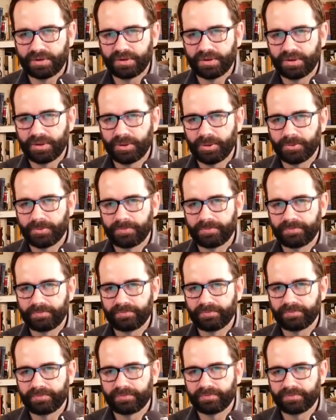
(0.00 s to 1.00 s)

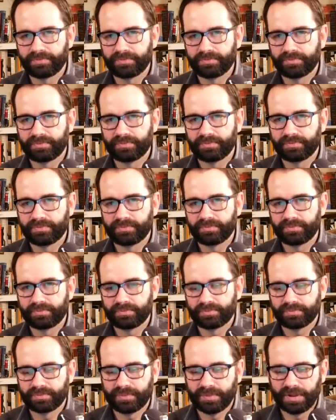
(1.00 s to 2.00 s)

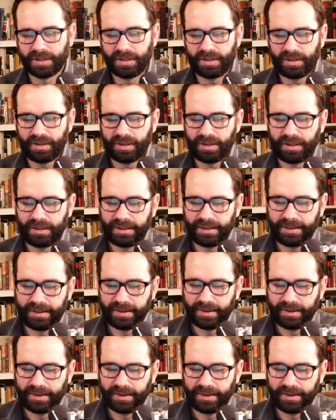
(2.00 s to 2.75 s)
(silence)